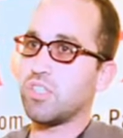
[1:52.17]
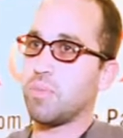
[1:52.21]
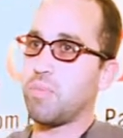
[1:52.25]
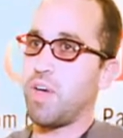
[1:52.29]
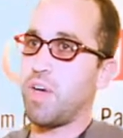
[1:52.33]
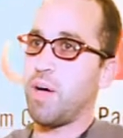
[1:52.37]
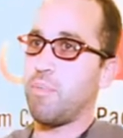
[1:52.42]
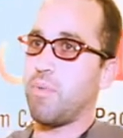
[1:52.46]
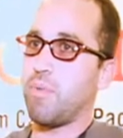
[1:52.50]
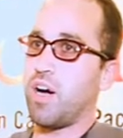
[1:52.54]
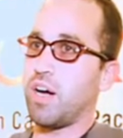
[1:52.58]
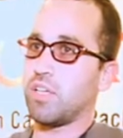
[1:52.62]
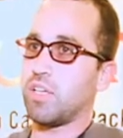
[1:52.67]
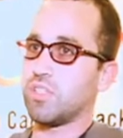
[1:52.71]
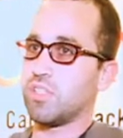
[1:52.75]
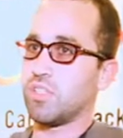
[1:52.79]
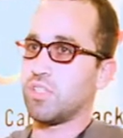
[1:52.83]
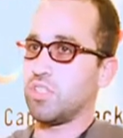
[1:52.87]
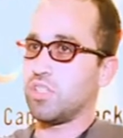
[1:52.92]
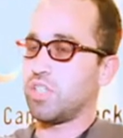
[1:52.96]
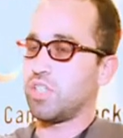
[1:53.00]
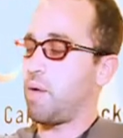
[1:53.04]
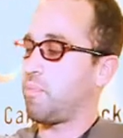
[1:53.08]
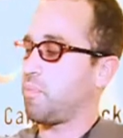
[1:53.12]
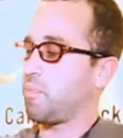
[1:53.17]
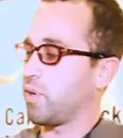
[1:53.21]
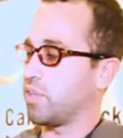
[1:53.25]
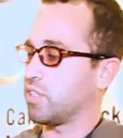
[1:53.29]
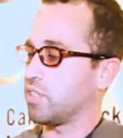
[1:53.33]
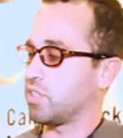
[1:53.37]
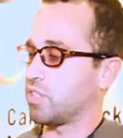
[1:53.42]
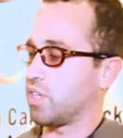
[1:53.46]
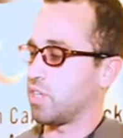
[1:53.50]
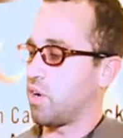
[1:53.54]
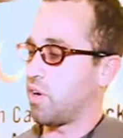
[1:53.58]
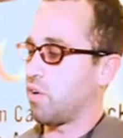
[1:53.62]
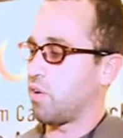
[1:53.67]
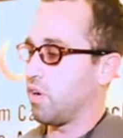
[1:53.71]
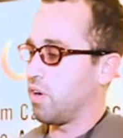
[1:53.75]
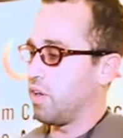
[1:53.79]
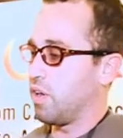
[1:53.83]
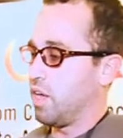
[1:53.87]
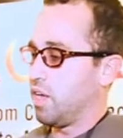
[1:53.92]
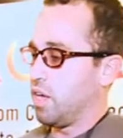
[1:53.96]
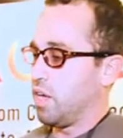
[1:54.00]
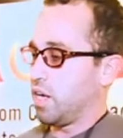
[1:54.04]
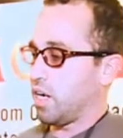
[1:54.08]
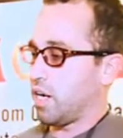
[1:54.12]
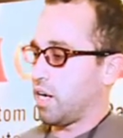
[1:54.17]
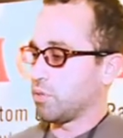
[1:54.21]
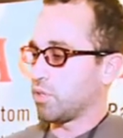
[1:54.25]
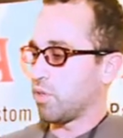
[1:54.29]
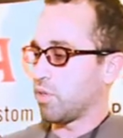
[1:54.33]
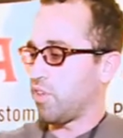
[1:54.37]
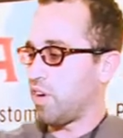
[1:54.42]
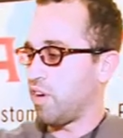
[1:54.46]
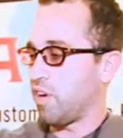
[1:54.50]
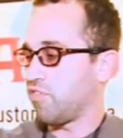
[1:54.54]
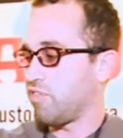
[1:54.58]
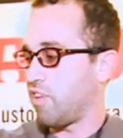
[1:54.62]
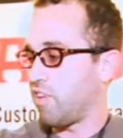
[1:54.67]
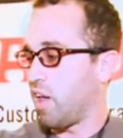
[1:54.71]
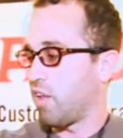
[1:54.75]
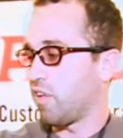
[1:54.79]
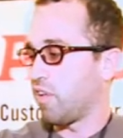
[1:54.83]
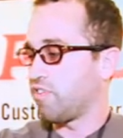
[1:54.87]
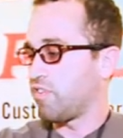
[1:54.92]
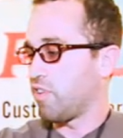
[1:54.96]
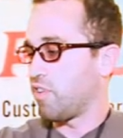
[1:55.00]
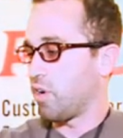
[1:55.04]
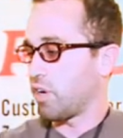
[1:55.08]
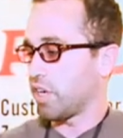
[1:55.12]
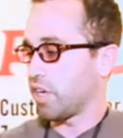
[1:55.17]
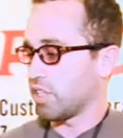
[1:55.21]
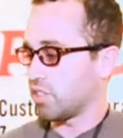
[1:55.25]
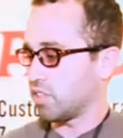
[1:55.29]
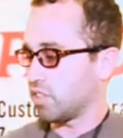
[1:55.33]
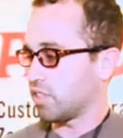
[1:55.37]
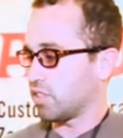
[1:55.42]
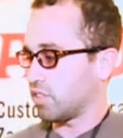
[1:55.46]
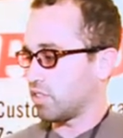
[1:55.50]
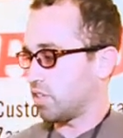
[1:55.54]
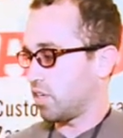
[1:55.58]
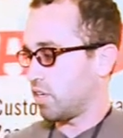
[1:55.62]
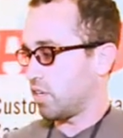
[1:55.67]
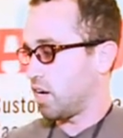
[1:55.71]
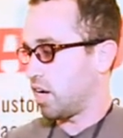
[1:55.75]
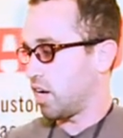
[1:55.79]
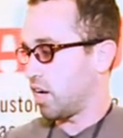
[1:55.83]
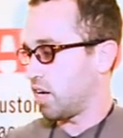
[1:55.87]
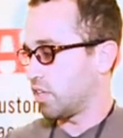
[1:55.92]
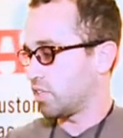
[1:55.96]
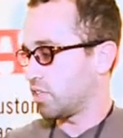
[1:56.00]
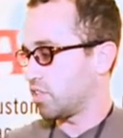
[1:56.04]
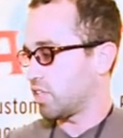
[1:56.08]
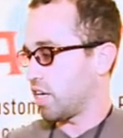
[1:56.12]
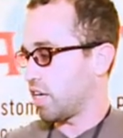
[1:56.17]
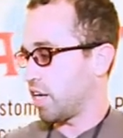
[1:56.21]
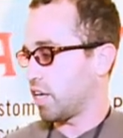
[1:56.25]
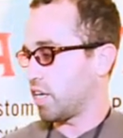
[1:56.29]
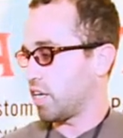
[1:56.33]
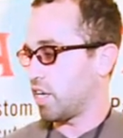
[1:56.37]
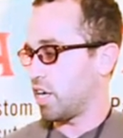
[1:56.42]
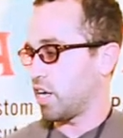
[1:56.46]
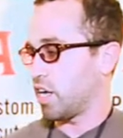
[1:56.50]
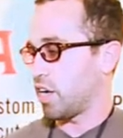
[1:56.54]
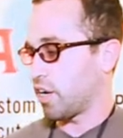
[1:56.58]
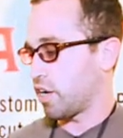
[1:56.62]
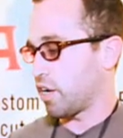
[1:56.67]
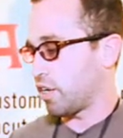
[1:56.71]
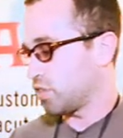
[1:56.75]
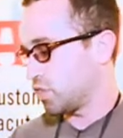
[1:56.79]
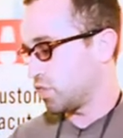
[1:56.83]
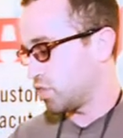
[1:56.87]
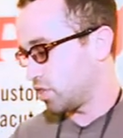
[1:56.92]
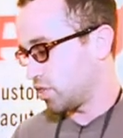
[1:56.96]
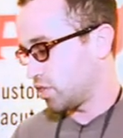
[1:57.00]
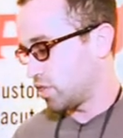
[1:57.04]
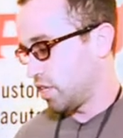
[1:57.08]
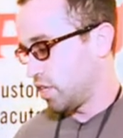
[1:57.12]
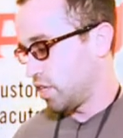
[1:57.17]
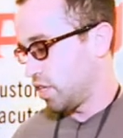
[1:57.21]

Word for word: The matte box is separate, so it comes with our follow focus uh, set of gears,